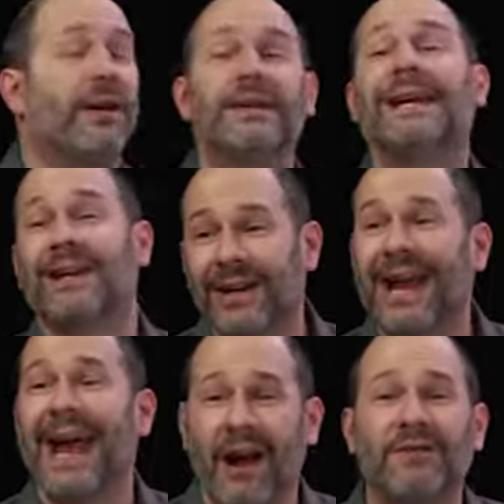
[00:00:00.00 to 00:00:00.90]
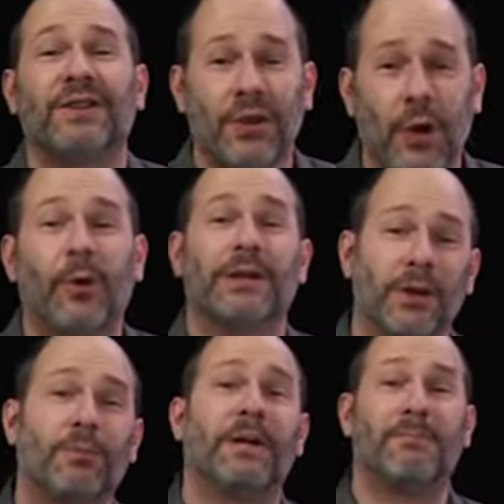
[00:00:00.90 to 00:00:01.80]
you're going to have to know a
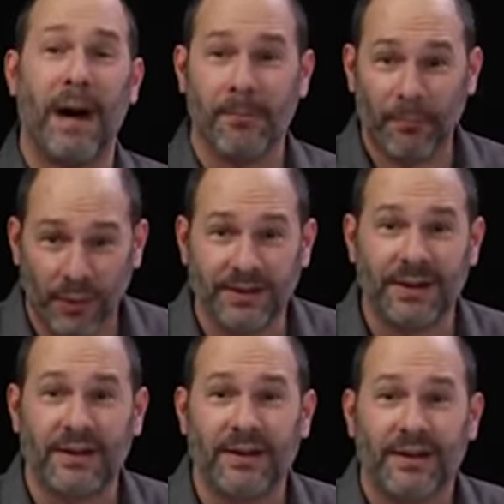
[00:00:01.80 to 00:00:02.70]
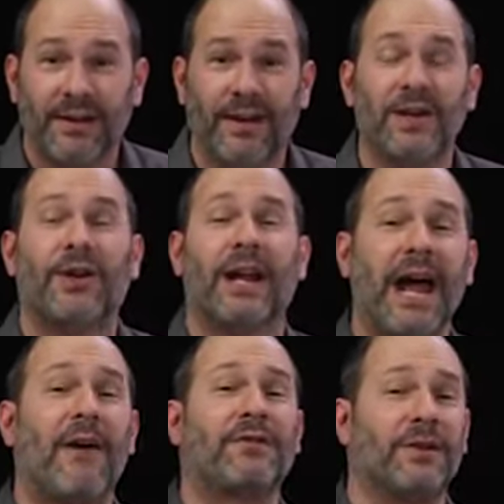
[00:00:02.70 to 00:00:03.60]
little bit about printing. Okay? You're going to
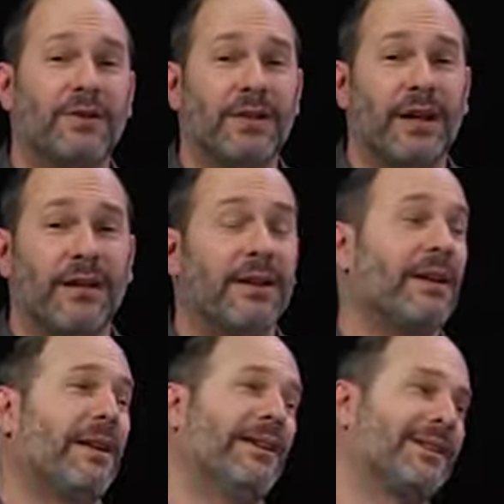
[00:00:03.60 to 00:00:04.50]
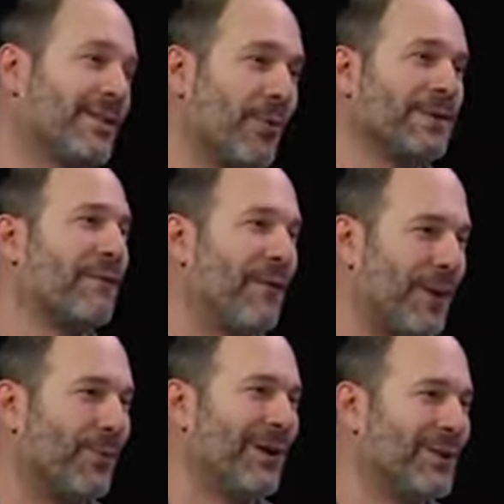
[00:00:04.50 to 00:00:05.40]
have to understand, and this is always a
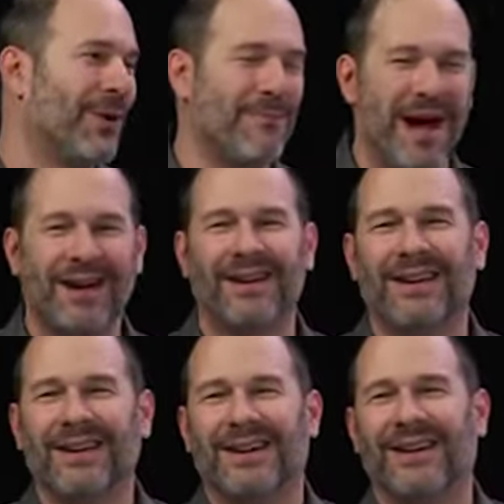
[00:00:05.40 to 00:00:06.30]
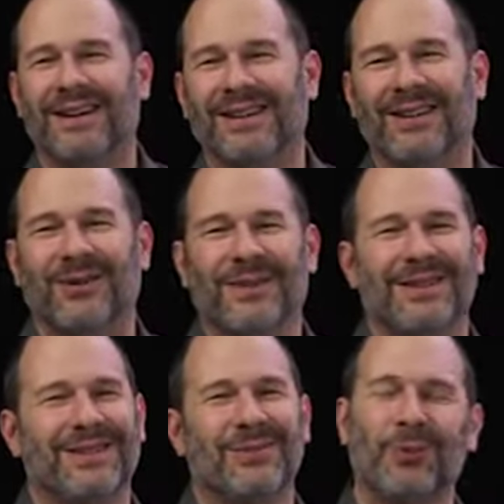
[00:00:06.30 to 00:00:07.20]
fun one going back
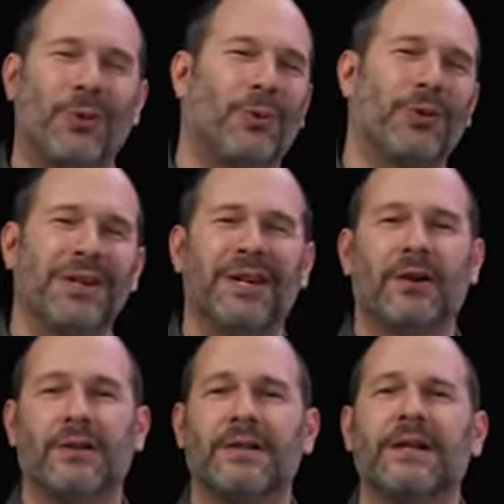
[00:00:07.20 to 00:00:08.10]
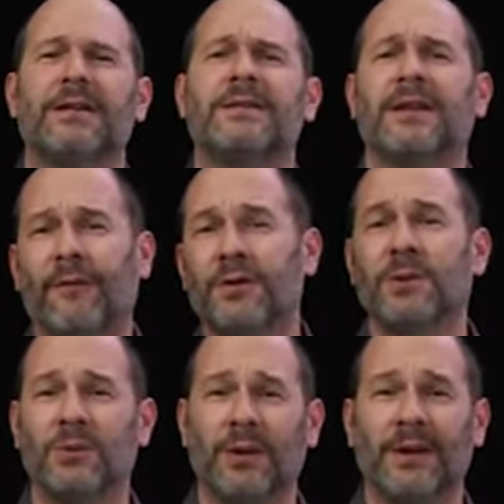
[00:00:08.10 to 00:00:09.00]
through the years, is the difference
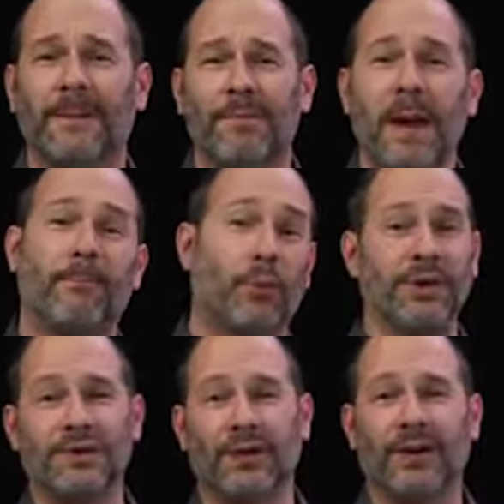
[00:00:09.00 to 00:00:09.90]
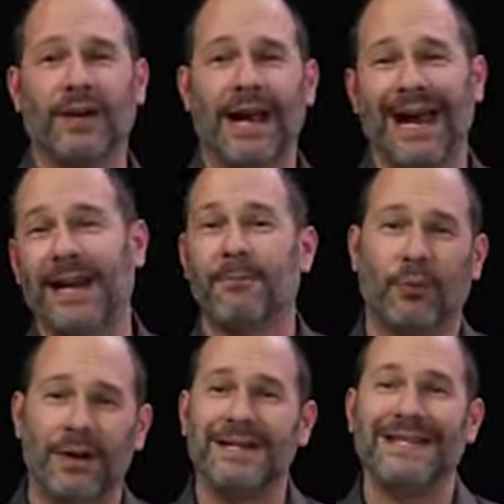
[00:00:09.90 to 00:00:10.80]
between a printer and a
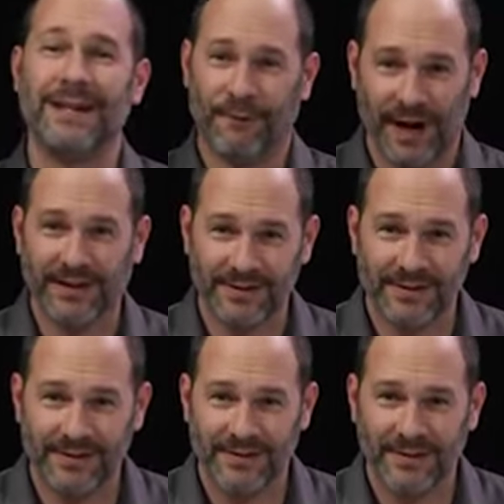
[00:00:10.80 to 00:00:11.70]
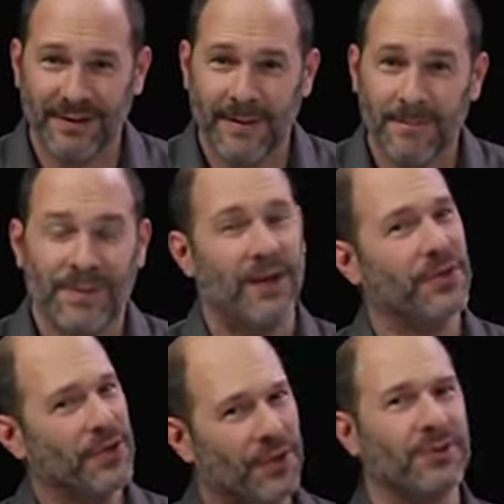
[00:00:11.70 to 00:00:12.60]
print device. Now
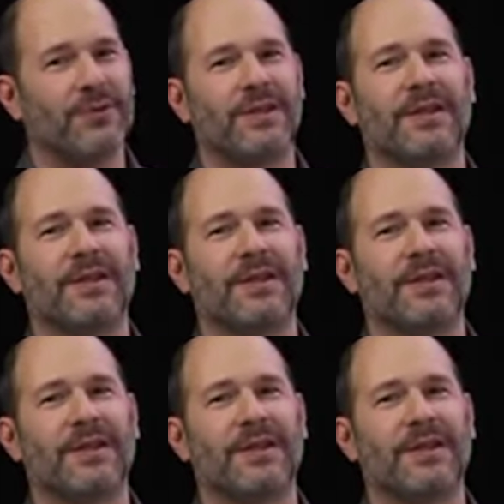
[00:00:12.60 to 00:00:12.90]
the good news is,